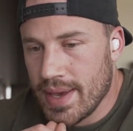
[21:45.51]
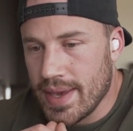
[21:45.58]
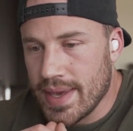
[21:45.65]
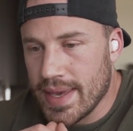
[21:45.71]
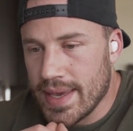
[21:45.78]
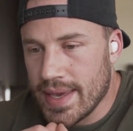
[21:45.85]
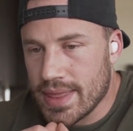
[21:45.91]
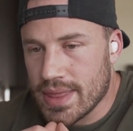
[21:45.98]

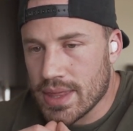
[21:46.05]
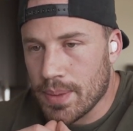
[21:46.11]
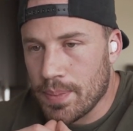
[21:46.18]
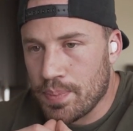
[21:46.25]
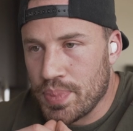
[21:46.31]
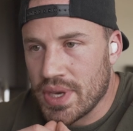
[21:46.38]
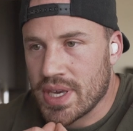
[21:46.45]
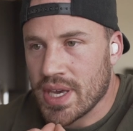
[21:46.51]

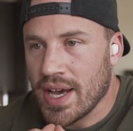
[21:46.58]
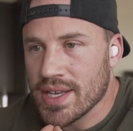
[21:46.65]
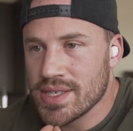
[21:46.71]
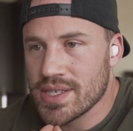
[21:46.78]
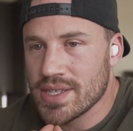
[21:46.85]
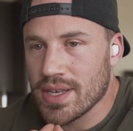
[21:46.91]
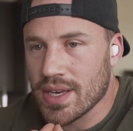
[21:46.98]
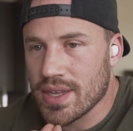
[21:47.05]

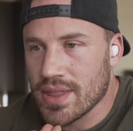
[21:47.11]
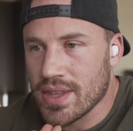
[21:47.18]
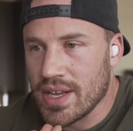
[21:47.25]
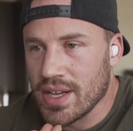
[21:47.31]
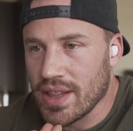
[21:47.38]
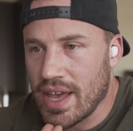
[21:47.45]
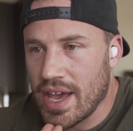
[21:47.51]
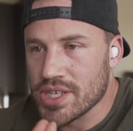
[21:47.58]
Because
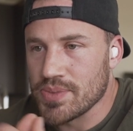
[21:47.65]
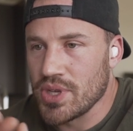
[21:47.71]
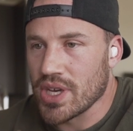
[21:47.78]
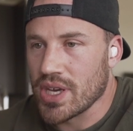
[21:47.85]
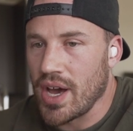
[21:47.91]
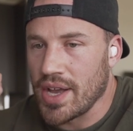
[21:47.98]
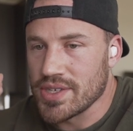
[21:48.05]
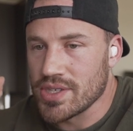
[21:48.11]
it allows me to
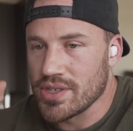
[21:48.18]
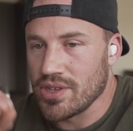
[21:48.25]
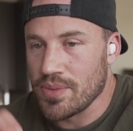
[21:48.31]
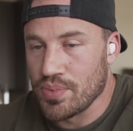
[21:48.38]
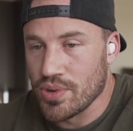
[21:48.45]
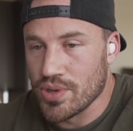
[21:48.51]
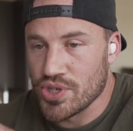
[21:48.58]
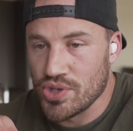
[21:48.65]
constantly
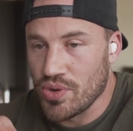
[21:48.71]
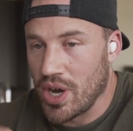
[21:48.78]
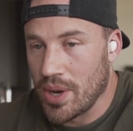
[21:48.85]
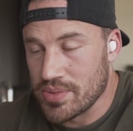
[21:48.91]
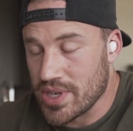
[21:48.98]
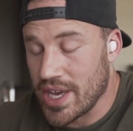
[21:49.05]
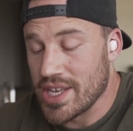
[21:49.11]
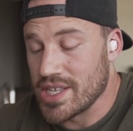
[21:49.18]
push new
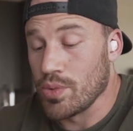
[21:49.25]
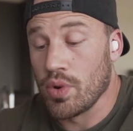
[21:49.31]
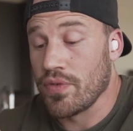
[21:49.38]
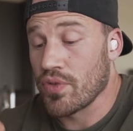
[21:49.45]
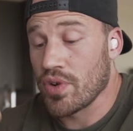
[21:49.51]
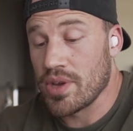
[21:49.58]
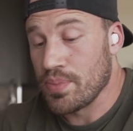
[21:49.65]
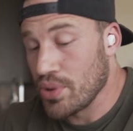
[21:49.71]
updates, and we've
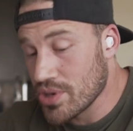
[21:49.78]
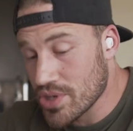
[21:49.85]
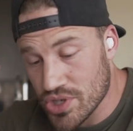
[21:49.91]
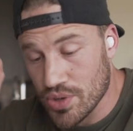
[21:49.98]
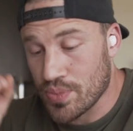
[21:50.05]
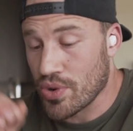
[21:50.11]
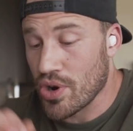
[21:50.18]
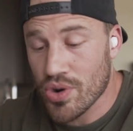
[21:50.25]
already pushed
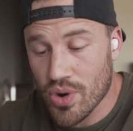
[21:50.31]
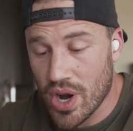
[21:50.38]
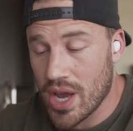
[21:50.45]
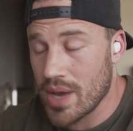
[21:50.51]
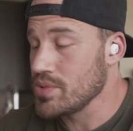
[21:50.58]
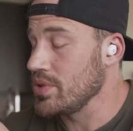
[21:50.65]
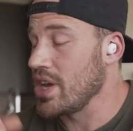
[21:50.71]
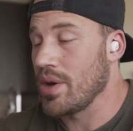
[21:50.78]
new
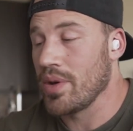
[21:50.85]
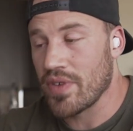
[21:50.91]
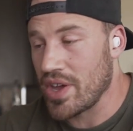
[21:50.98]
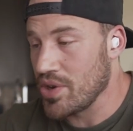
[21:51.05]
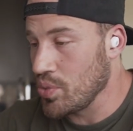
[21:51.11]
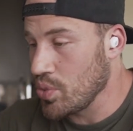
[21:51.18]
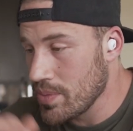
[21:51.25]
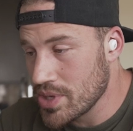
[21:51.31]
programs. We've
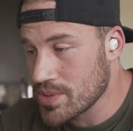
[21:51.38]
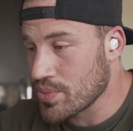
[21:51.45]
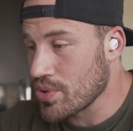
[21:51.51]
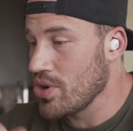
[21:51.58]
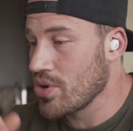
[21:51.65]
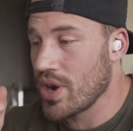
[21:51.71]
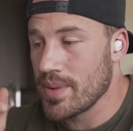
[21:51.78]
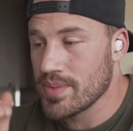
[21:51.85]
added women's
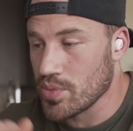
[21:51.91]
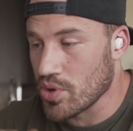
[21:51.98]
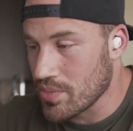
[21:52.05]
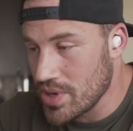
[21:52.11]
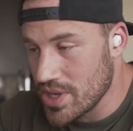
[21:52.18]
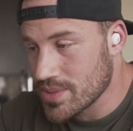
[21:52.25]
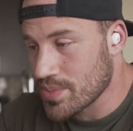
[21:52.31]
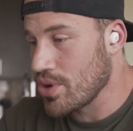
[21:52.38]
programs, more
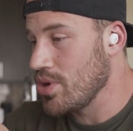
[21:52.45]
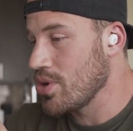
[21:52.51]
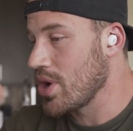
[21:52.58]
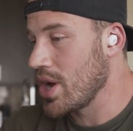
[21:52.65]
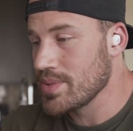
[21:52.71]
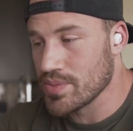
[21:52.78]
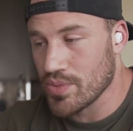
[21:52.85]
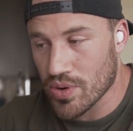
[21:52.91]
men's
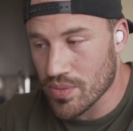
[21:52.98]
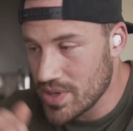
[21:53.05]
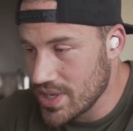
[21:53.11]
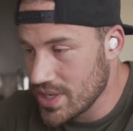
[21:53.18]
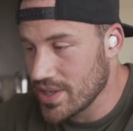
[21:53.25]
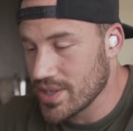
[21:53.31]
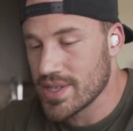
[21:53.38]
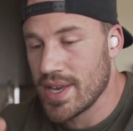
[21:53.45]
programs, more
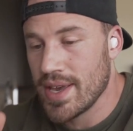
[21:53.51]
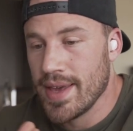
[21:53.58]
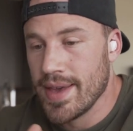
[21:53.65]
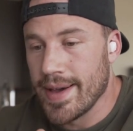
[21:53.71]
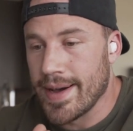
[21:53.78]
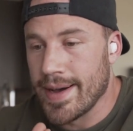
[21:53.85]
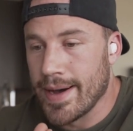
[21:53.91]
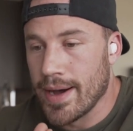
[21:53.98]
meals,
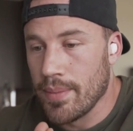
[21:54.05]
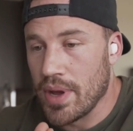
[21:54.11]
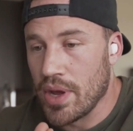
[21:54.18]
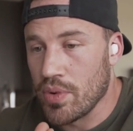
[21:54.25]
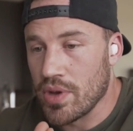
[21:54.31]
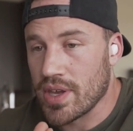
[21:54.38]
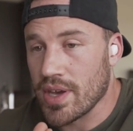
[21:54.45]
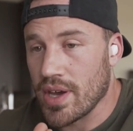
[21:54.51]
and
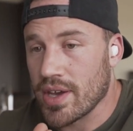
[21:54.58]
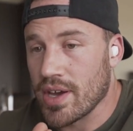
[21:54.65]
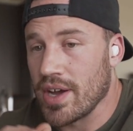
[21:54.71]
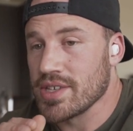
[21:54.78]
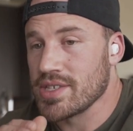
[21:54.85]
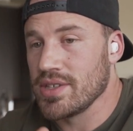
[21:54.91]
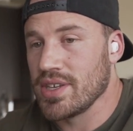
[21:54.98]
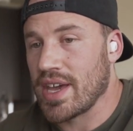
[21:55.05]
we
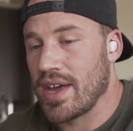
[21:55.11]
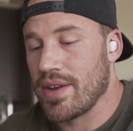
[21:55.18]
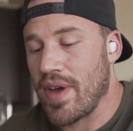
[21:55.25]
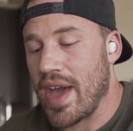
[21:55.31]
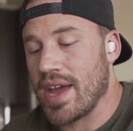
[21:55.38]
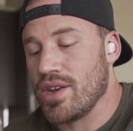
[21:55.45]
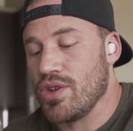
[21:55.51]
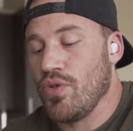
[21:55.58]
constantly kind of
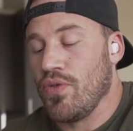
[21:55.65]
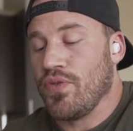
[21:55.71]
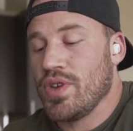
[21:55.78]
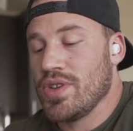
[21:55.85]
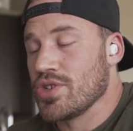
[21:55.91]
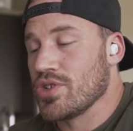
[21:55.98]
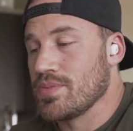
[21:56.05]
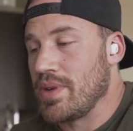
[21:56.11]
add new
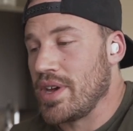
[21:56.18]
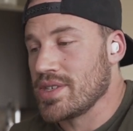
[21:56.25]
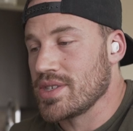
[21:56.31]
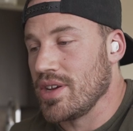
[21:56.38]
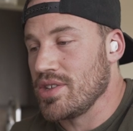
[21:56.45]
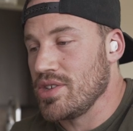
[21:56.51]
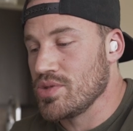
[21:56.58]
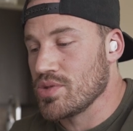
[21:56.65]
features based
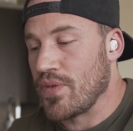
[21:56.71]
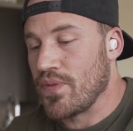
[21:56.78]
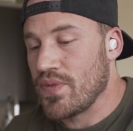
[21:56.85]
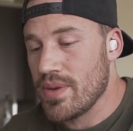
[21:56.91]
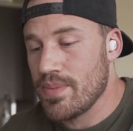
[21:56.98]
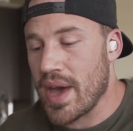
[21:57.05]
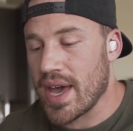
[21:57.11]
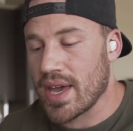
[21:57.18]
on user
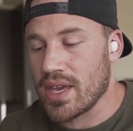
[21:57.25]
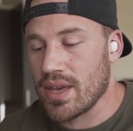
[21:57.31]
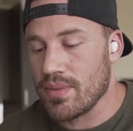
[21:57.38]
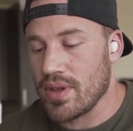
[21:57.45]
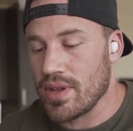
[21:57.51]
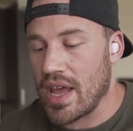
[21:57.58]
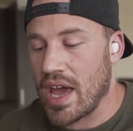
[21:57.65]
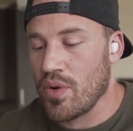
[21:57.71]
feedback.
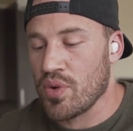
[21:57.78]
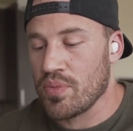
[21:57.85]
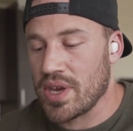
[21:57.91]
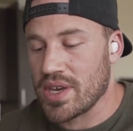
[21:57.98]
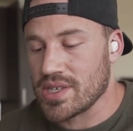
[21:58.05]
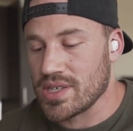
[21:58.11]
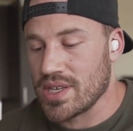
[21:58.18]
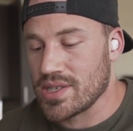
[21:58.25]
Now it
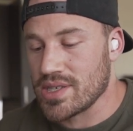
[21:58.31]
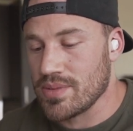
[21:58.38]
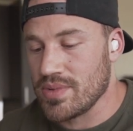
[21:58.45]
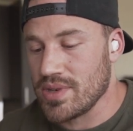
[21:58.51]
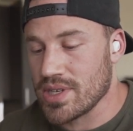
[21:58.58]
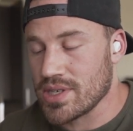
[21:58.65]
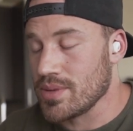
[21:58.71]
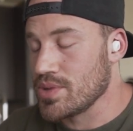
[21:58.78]
makes sense to
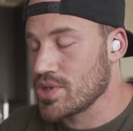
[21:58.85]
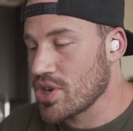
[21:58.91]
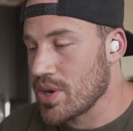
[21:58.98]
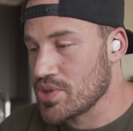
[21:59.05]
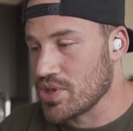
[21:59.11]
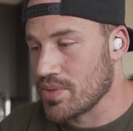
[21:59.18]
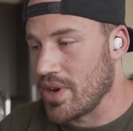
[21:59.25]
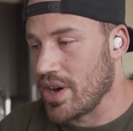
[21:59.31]
be a
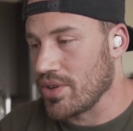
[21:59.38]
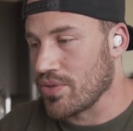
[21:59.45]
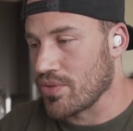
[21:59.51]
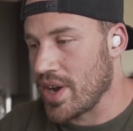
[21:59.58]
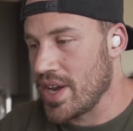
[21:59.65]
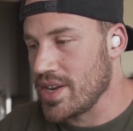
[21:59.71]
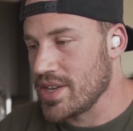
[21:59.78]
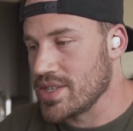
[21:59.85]
subscription model,
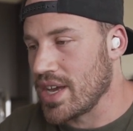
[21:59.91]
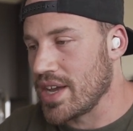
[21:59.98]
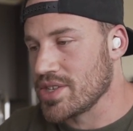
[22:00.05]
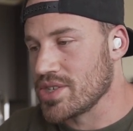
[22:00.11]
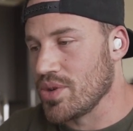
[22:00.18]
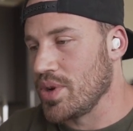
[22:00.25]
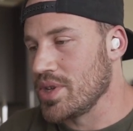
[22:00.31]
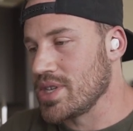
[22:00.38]
right? It's not
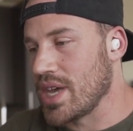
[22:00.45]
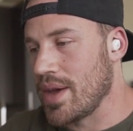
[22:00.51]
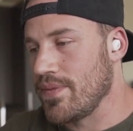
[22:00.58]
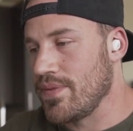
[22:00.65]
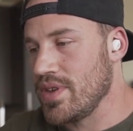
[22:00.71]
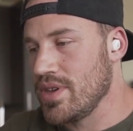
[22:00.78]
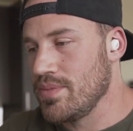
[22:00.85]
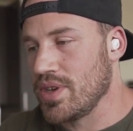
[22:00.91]
just a one-time
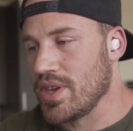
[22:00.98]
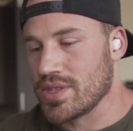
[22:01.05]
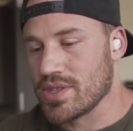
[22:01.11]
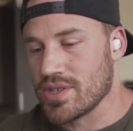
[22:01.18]
fee, because